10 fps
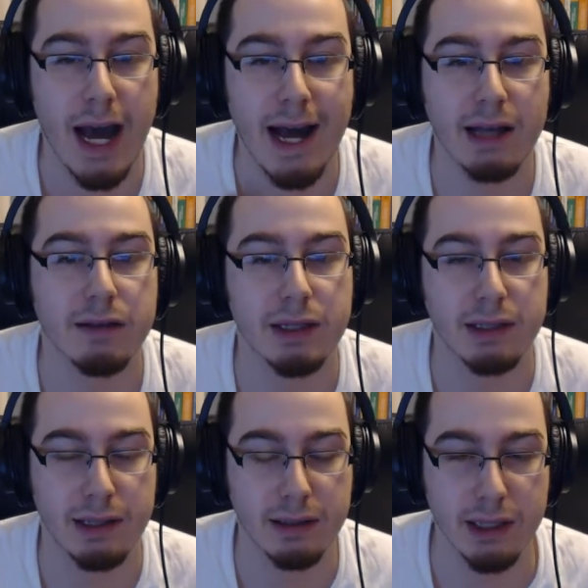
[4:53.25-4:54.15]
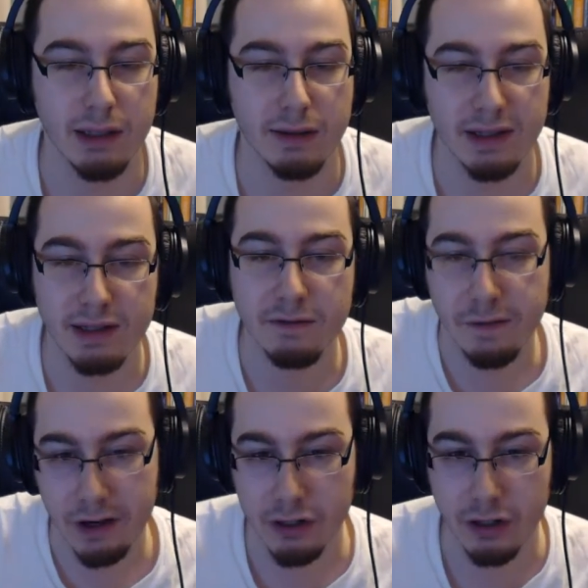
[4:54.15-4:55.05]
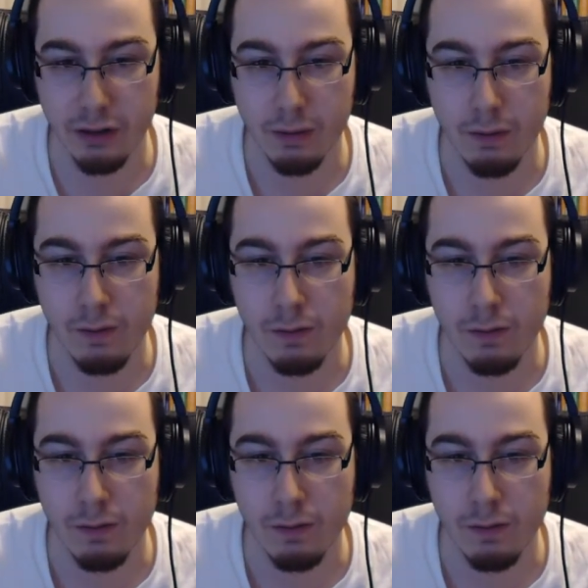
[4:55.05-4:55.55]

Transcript: has this disease, this infection.